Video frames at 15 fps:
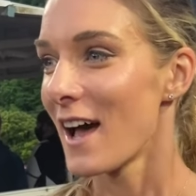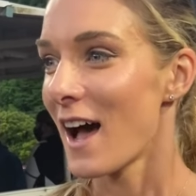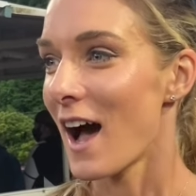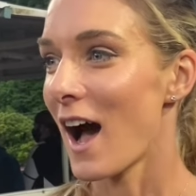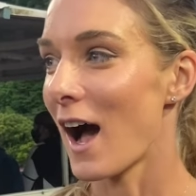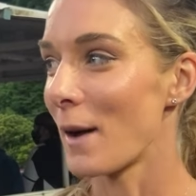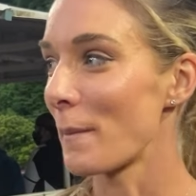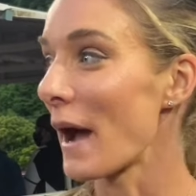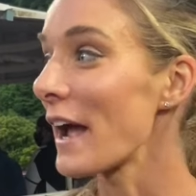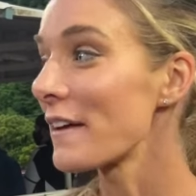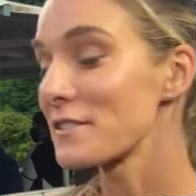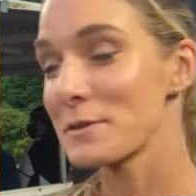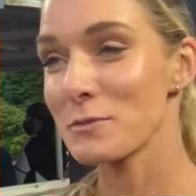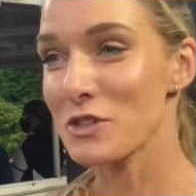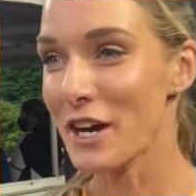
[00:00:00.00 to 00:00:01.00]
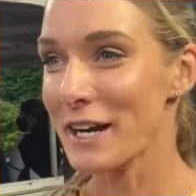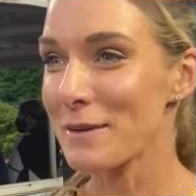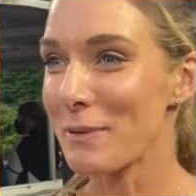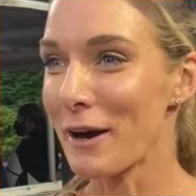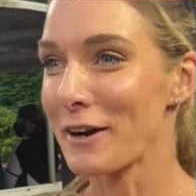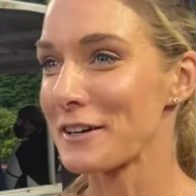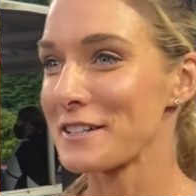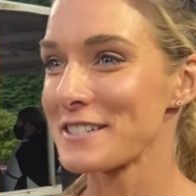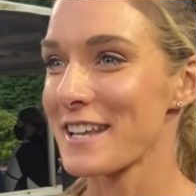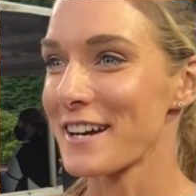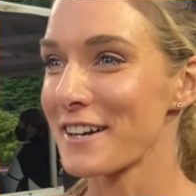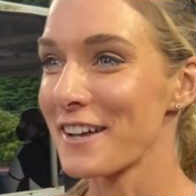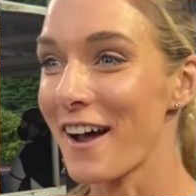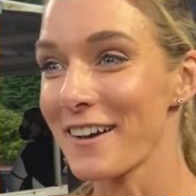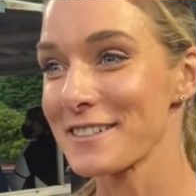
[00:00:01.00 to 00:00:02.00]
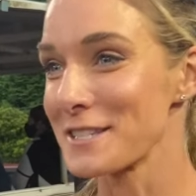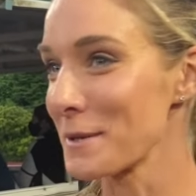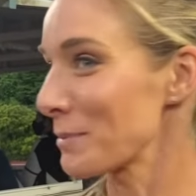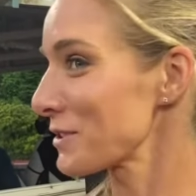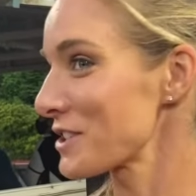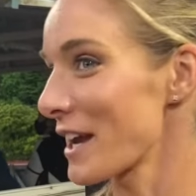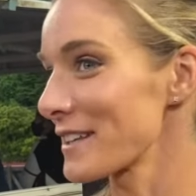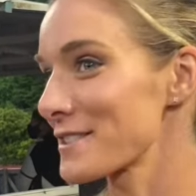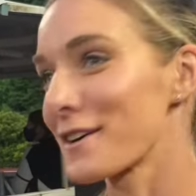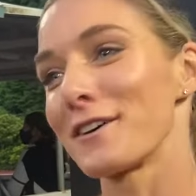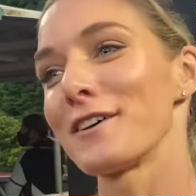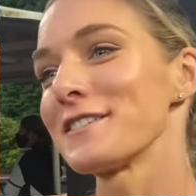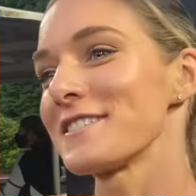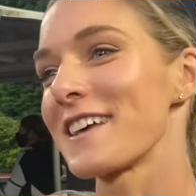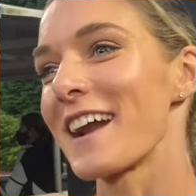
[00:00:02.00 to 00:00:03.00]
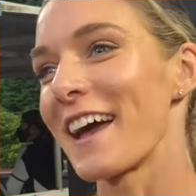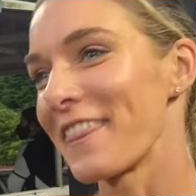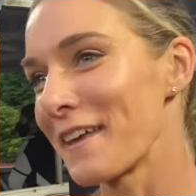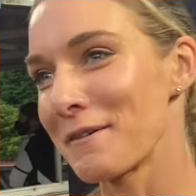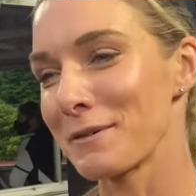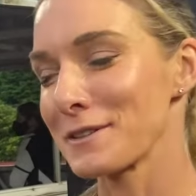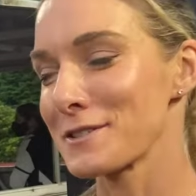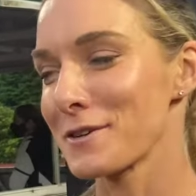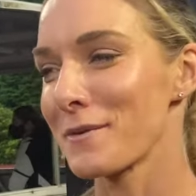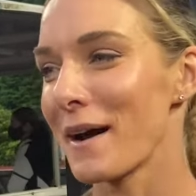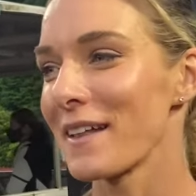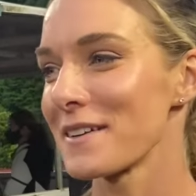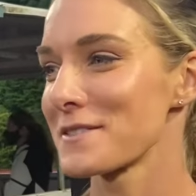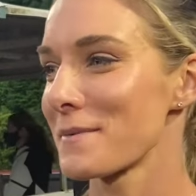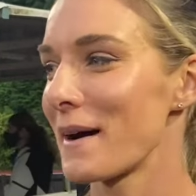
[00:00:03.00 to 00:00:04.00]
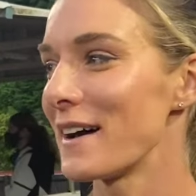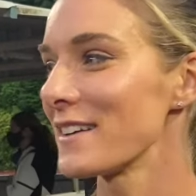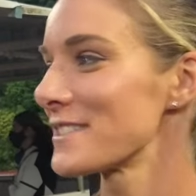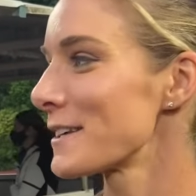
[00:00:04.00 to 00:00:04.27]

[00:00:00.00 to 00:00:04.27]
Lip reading: I have some training partners that are young steeplechase girls that I think will do well as well.